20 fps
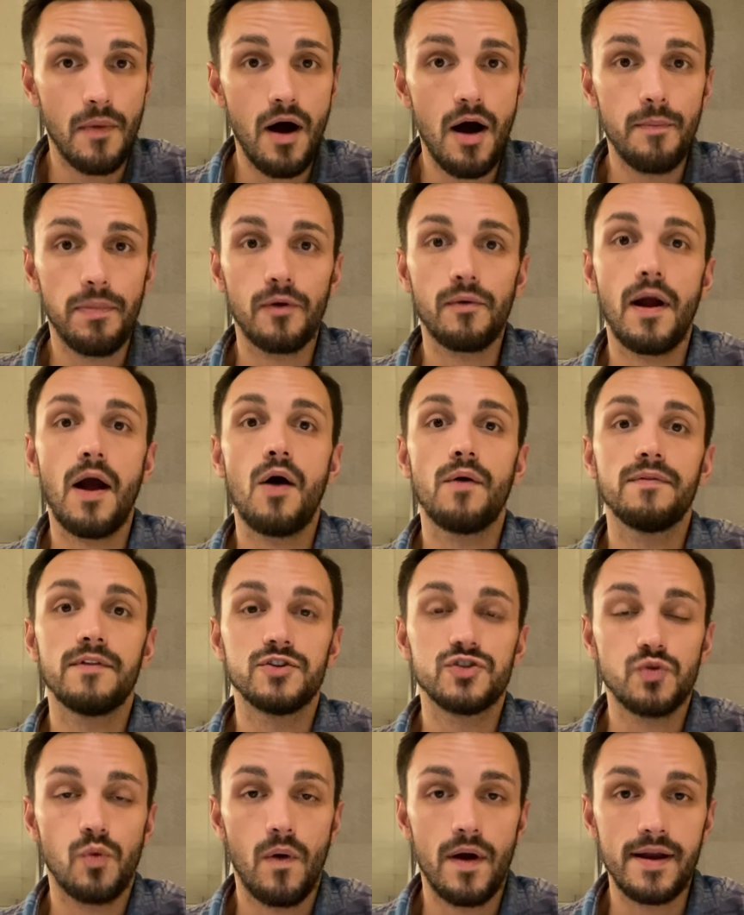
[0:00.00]
up around the
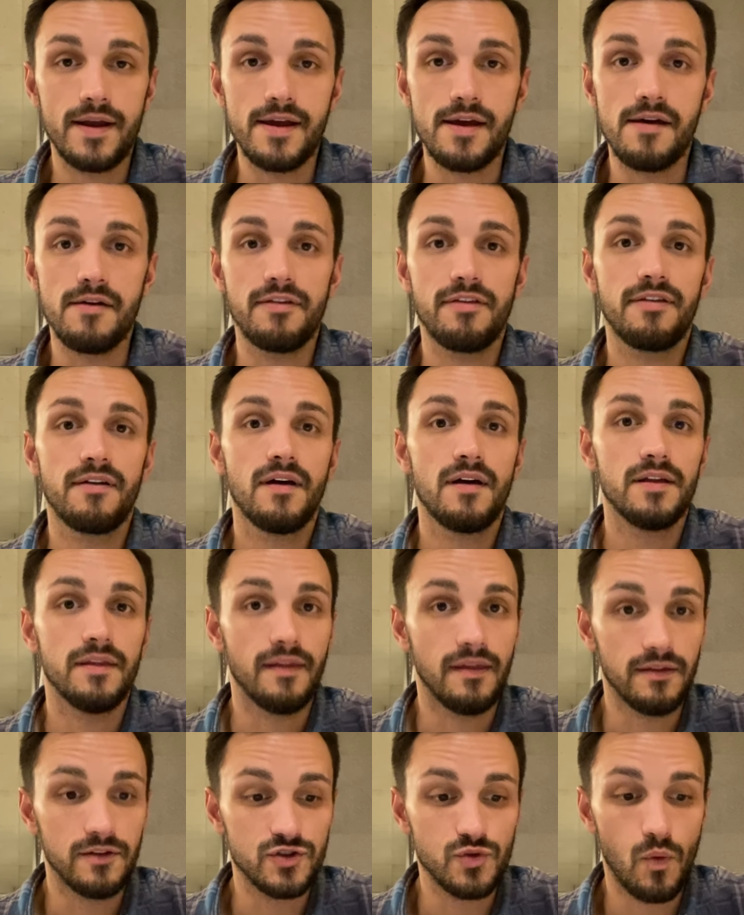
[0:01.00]
20th
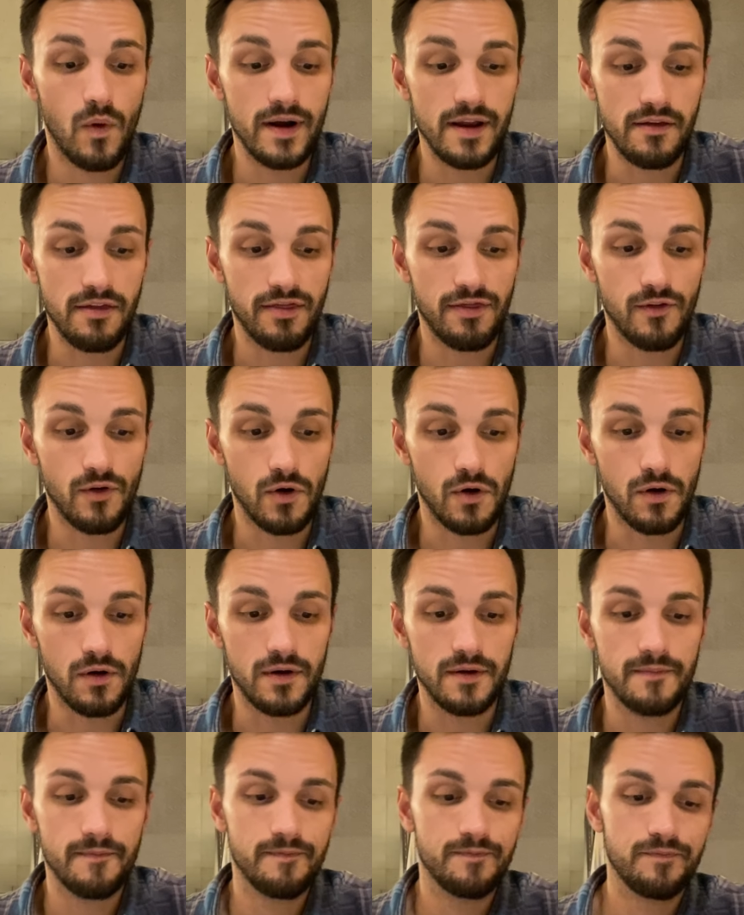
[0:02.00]
and the 23rd.